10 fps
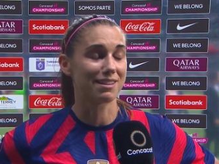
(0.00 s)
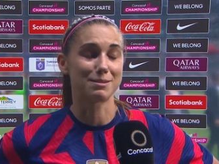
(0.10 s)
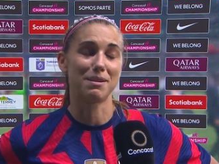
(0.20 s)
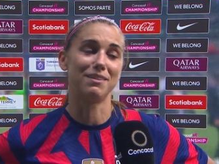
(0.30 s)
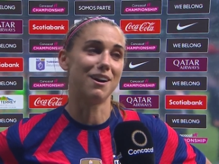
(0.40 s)

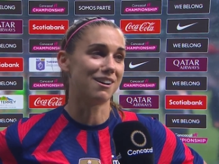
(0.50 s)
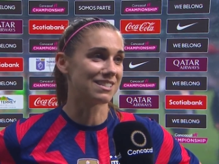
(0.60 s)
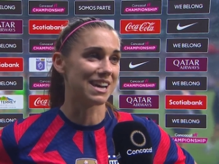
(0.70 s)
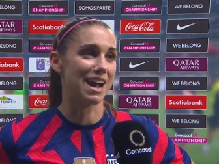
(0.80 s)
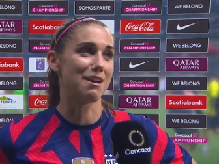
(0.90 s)
It's been a long
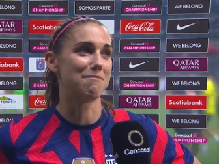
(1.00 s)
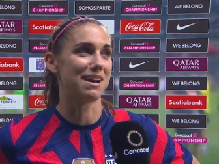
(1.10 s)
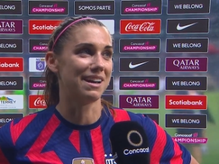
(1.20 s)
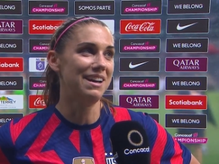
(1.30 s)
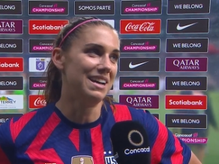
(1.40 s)
time,
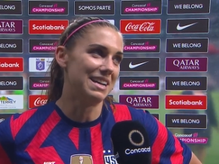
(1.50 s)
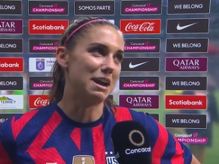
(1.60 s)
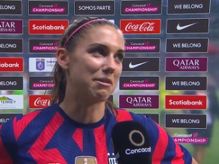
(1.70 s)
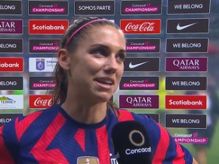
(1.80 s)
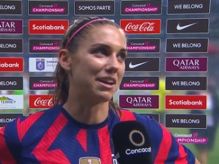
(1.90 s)
but
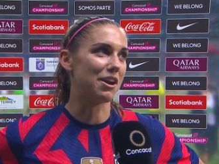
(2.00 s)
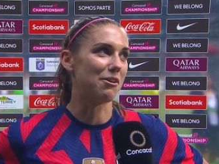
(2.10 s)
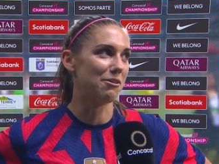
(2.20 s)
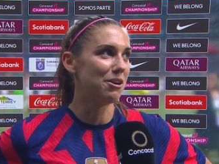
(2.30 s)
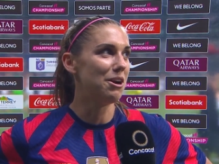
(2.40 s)
now we can
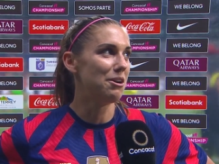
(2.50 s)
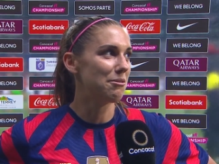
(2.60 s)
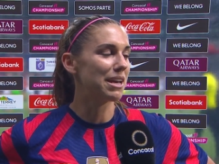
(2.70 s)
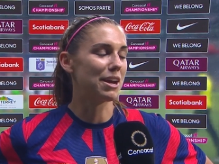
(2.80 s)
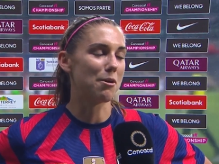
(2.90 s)
go
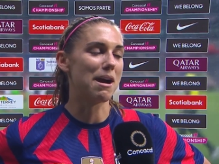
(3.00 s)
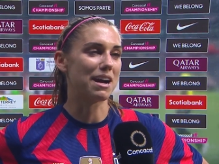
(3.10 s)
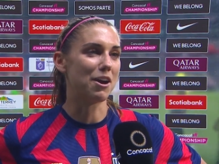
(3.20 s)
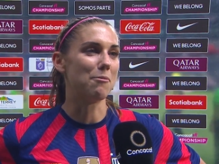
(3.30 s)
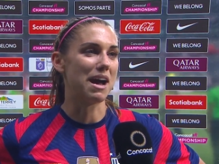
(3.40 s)
we can go
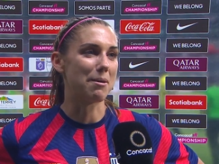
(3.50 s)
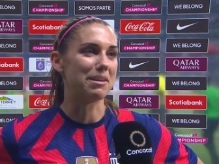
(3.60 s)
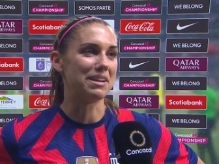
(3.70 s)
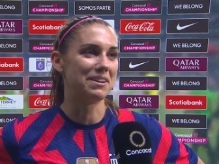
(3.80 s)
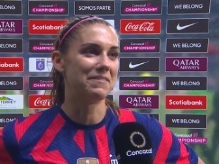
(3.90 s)
back home
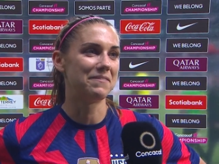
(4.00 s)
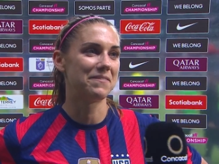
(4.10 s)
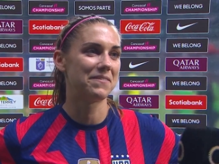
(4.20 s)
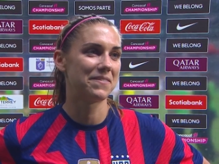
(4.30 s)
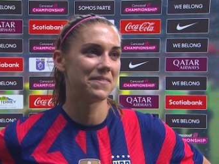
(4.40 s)
happy.
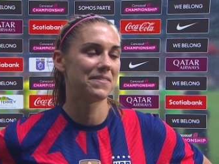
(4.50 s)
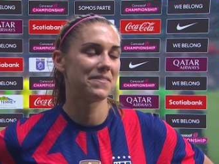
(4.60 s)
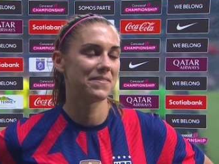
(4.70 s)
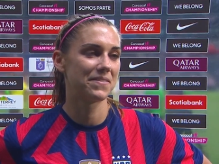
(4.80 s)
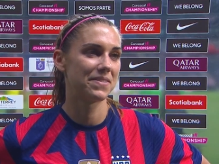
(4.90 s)
And then
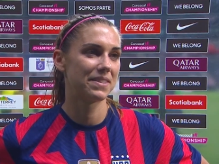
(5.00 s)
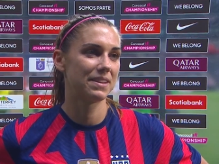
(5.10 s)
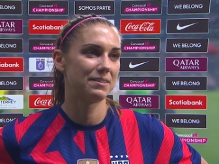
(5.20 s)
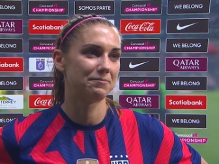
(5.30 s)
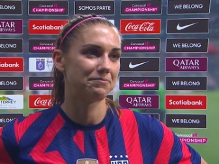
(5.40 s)
any final
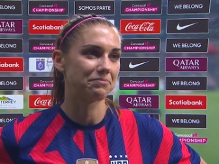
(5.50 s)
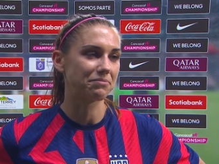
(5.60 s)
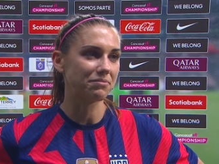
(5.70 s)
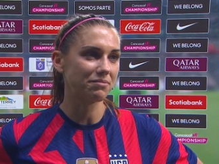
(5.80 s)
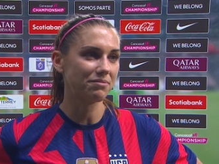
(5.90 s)
words for the
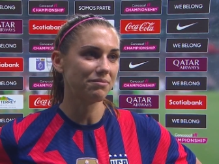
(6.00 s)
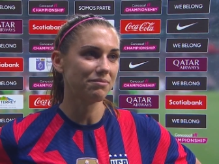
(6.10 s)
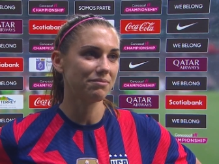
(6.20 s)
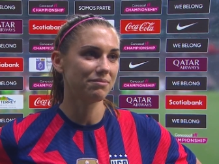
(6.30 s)
fans back home?